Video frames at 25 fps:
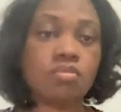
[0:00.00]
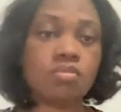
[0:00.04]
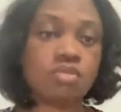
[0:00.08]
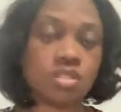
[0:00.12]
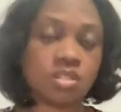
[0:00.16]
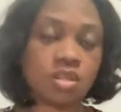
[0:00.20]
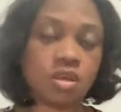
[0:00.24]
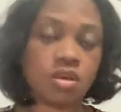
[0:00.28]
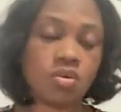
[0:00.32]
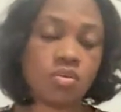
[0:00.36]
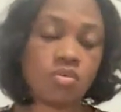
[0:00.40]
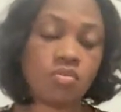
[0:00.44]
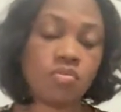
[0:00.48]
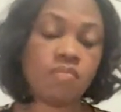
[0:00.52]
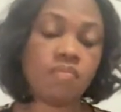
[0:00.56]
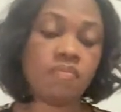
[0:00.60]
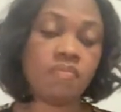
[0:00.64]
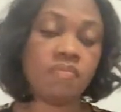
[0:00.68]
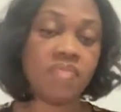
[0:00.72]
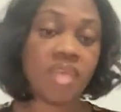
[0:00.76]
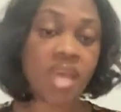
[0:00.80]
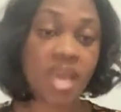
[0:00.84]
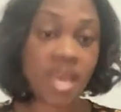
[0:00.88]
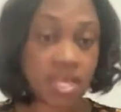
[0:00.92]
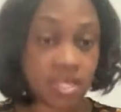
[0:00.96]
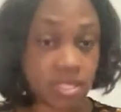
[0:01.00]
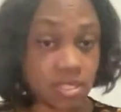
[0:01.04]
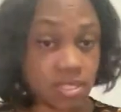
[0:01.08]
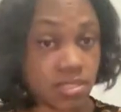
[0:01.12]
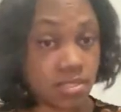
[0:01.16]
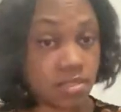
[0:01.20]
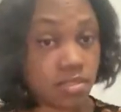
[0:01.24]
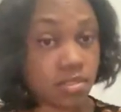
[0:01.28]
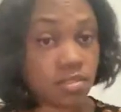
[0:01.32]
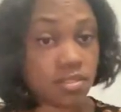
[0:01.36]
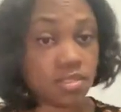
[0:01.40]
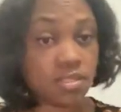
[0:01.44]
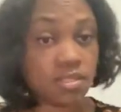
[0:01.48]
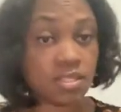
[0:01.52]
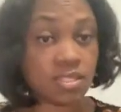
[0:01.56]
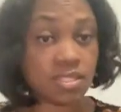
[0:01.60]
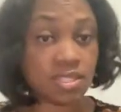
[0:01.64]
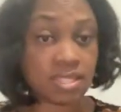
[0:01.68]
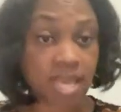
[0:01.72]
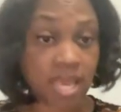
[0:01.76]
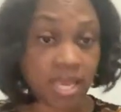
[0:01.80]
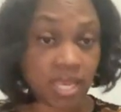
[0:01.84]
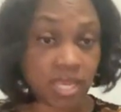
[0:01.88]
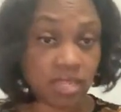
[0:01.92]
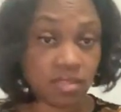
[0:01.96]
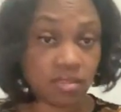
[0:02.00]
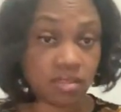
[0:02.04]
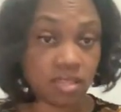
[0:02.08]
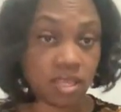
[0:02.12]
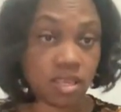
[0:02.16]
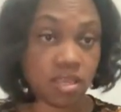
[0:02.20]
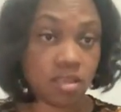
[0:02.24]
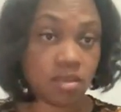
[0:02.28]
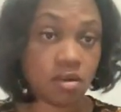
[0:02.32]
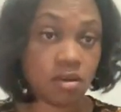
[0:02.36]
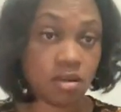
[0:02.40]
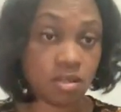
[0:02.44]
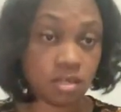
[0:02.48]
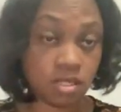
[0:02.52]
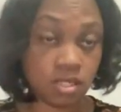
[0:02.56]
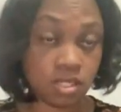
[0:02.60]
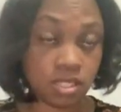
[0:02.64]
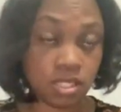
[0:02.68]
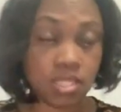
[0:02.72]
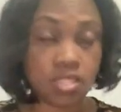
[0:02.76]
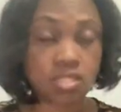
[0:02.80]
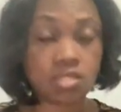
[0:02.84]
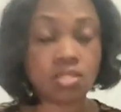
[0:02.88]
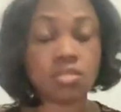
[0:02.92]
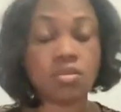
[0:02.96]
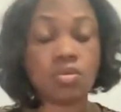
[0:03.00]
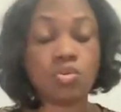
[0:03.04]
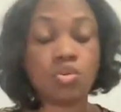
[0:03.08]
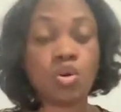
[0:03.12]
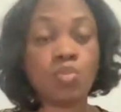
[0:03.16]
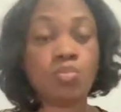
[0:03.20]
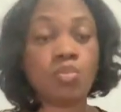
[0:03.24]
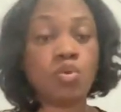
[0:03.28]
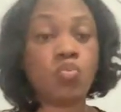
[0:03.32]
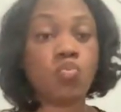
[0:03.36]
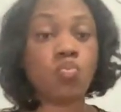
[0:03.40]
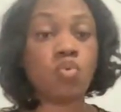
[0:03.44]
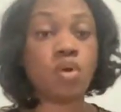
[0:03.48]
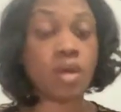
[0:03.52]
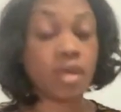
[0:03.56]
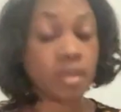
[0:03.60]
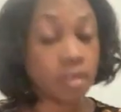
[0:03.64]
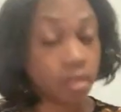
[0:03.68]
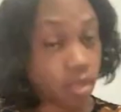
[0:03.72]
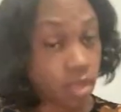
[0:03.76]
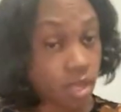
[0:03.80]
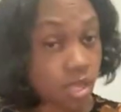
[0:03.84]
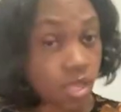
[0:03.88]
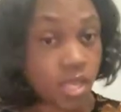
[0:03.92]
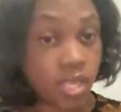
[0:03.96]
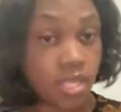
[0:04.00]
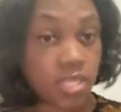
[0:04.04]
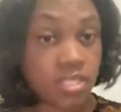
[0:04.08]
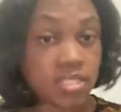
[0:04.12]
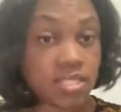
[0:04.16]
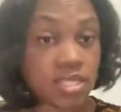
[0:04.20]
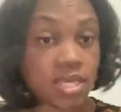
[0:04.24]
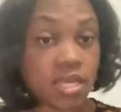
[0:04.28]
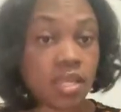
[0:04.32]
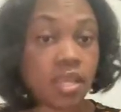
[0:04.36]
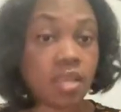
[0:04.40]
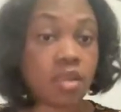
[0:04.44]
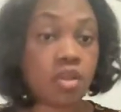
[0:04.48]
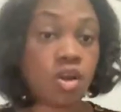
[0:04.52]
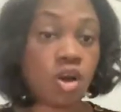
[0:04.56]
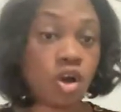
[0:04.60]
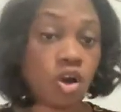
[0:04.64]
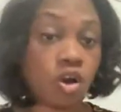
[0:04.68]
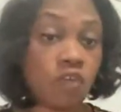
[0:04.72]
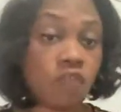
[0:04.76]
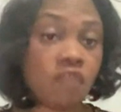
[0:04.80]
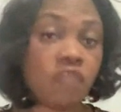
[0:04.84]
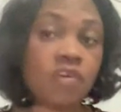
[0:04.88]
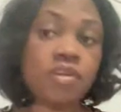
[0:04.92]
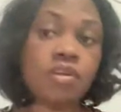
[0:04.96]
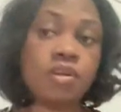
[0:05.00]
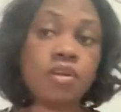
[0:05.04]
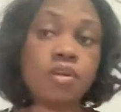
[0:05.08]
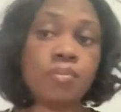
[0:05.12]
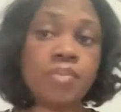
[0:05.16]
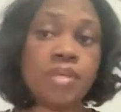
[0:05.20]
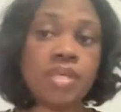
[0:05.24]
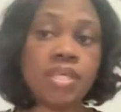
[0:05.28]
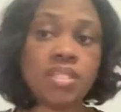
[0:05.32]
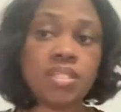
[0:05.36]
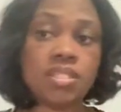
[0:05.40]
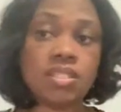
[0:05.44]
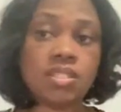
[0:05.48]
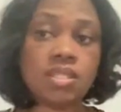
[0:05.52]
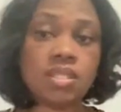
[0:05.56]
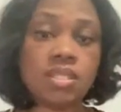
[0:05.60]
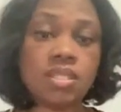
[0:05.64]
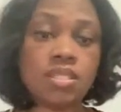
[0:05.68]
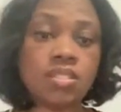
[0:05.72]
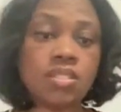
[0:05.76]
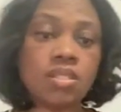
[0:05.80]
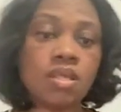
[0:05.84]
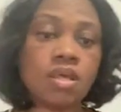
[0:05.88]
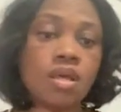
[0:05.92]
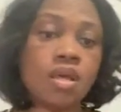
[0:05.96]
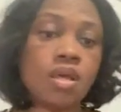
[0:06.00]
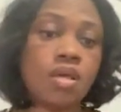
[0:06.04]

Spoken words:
So that's the second thing on the list. So, number one, set a goal for your business.